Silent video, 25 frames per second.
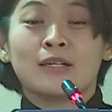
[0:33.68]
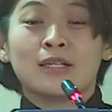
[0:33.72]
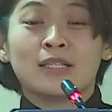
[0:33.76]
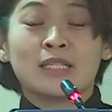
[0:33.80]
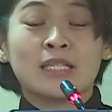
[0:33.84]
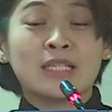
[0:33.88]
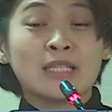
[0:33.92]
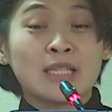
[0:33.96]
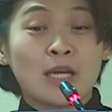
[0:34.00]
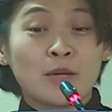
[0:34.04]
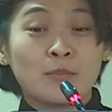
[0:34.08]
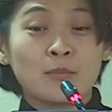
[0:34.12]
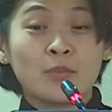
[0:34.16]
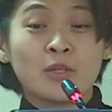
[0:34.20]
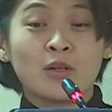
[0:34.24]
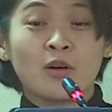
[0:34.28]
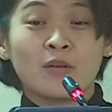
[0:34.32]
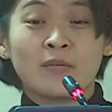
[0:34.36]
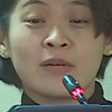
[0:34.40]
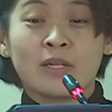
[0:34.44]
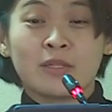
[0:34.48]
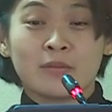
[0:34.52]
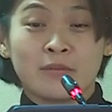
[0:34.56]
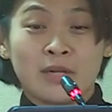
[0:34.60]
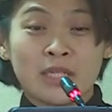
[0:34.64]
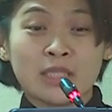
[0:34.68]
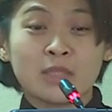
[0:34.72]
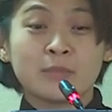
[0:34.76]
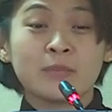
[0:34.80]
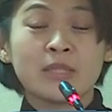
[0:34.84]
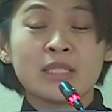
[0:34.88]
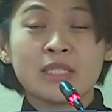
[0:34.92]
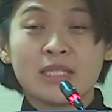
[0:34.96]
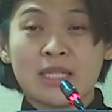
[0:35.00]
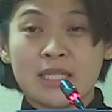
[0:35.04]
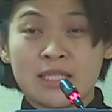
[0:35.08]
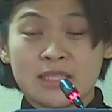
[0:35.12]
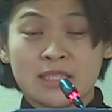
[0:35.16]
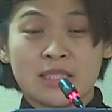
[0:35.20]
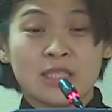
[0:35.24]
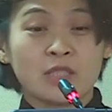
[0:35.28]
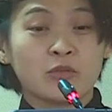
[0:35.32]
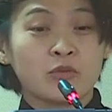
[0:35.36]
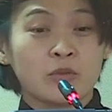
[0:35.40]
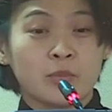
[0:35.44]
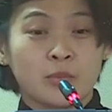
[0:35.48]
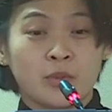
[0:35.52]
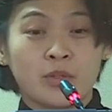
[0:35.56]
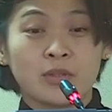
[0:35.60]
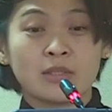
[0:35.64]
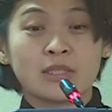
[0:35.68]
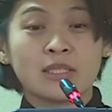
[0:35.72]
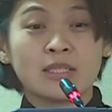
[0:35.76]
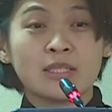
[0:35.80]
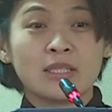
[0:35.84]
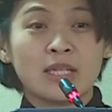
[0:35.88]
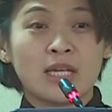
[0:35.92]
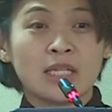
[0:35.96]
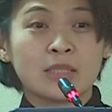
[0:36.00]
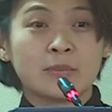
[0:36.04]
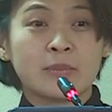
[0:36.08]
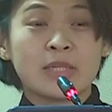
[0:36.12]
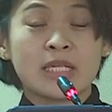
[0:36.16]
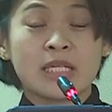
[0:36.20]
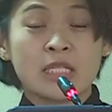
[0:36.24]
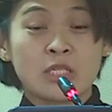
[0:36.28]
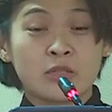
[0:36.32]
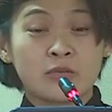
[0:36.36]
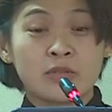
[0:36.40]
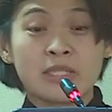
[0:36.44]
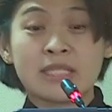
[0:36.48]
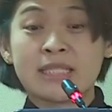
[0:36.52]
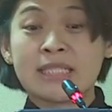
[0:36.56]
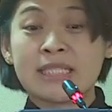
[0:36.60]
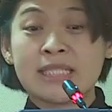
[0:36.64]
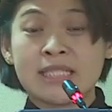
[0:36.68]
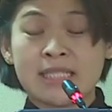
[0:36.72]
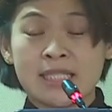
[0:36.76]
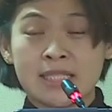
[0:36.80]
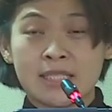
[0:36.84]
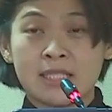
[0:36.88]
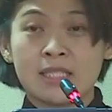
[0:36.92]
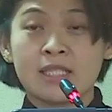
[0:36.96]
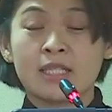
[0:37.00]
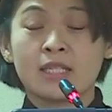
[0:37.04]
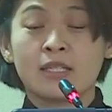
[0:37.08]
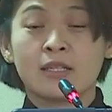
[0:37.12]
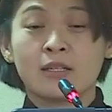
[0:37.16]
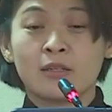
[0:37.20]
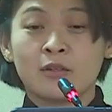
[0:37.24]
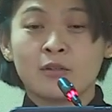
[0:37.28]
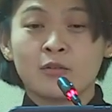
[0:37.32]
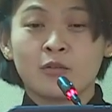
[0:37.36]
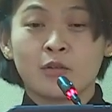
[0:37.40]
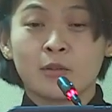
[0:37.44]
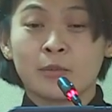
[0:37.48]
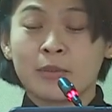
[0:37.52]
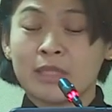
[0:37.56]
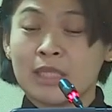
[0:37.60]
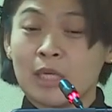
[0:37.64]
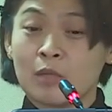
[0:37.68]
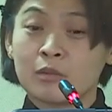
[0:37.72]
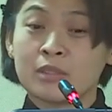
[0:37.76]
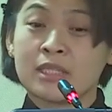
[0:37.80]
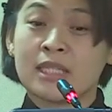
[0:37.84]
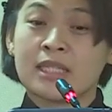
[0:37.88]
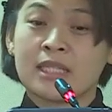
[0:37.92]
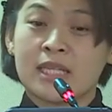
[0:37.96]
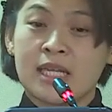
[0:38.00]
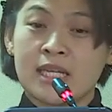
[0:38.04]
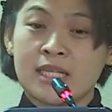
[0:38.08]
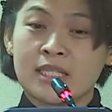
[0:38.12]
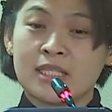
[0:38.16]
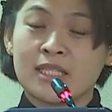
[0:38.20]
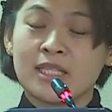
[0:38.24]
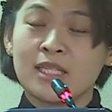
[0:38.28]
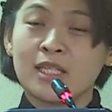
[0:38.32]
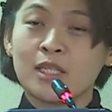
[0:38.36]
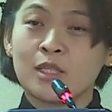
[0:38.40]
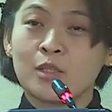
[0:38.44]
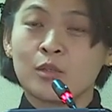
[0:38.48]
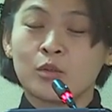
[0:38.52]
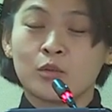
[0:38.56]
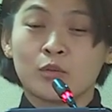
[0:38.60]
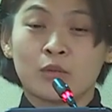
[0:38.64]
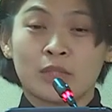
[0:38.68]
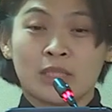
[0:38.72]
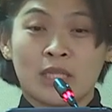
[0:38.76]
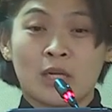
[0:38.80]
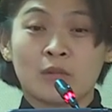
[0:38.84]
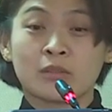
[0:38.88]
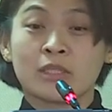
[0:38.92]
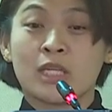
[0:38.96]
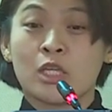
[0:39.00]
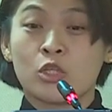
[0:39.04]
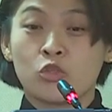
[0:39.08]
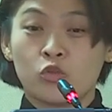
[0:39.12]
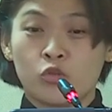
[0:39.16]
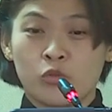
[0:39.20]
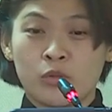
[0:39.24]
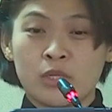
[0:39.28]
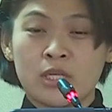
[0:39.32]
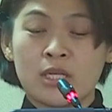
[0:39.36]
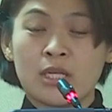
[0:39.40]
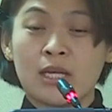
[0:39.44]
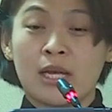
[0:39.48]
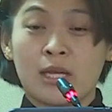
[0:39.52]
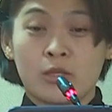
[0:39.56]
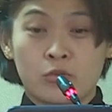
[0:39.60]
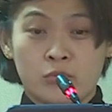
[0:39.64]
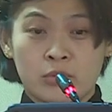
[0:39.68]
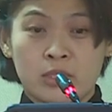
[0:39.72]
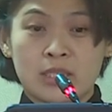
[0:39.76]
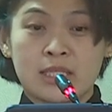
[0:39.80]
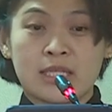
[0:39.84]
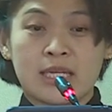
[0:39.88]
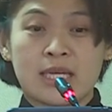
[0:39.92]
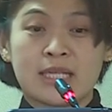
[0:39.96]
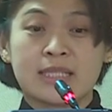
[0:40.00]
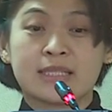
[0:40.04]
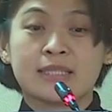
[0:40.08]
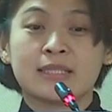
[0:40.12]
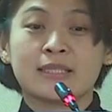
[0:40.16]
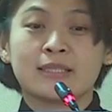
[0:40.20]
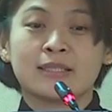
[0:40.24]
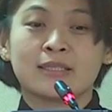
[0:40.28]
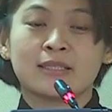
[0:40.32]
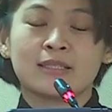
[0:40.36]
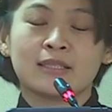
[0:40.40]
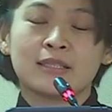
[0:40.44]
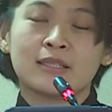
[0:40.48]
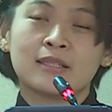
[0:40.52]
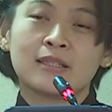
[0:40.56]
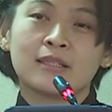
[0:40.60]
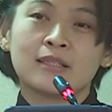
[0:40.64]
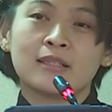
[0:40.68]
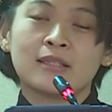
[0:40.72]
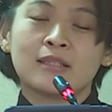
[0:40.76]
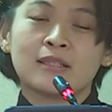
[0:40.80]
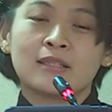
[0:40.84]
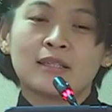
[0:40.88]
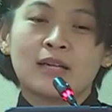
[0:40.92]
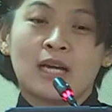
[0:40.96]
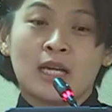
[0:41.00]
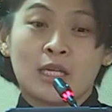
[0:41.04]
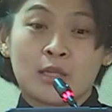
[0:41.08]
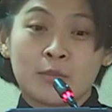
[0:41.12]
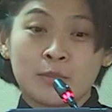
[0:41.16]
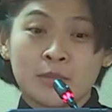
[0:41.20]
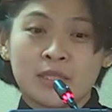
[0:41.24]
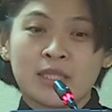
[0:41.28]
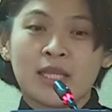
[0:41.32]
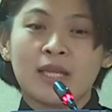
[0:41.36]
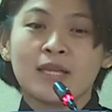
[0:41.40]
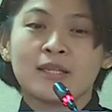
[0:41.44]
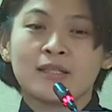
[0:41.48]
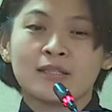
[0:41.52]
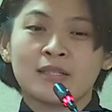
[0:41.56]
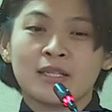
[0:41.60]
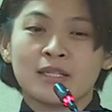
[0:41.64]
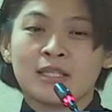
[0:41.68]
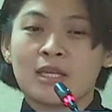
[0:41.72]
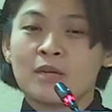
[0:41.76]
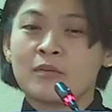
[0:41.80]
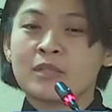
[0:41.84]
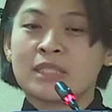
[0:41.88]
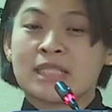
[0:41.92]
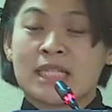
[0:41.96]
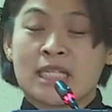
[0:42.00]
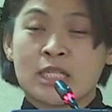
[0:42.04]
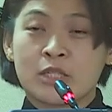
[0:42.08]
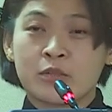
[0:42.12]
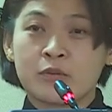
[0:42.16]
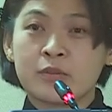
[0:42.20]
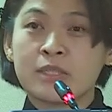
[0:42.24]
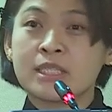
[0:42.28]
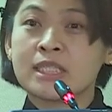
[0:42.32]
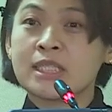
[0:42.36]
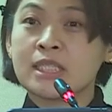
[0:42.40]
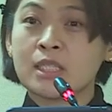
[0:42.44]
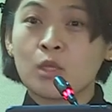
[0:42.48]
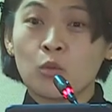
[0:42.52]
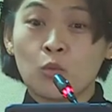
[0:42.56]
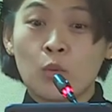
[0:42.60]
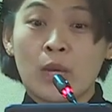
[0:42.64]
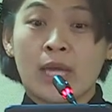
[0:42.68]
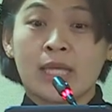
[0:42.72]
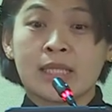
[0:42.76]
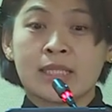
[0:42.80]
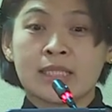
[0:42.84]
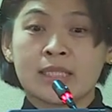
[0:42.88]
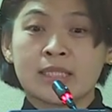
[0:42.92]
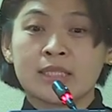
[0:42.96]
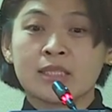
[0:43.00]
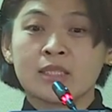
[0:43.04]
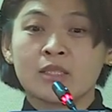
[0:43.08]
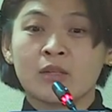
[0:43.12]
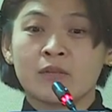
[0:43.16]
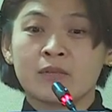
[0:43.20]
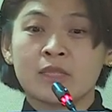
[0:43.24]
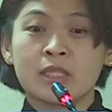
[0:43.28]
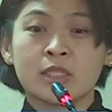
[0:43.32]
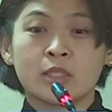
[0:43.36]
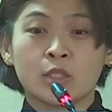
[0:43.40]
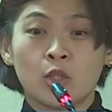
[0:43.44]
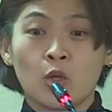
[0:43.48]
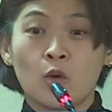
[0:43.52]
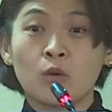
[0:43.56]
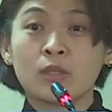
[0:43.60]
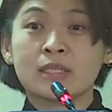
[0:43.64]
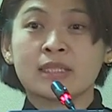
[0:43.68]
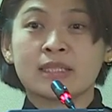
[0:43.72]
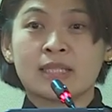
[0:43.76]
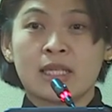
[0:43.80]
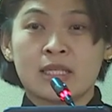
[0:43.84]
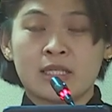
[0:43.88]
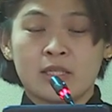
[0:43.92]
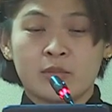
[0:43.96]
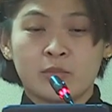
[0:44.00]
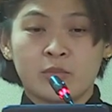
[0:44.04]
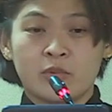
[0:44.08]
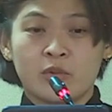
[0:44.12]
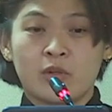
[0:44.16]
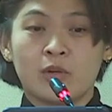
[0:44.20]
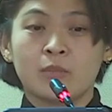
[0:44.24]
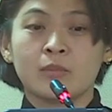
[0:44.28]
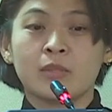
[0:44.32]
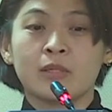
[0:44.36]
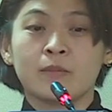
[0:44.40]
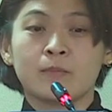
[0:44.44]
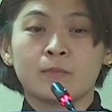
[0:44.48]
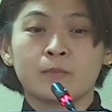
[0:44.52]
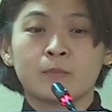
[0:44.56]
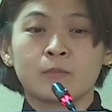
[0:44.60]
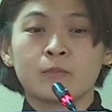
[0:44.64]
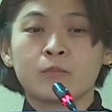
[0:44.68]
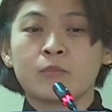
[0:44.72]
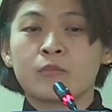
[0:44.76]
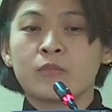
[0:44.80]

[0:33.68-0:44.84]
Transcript: The number of harassment cases reported has been increasing yearly from 1,080 to 1,300 cases. I am glad that there is increasing awareness of this long-standing problem.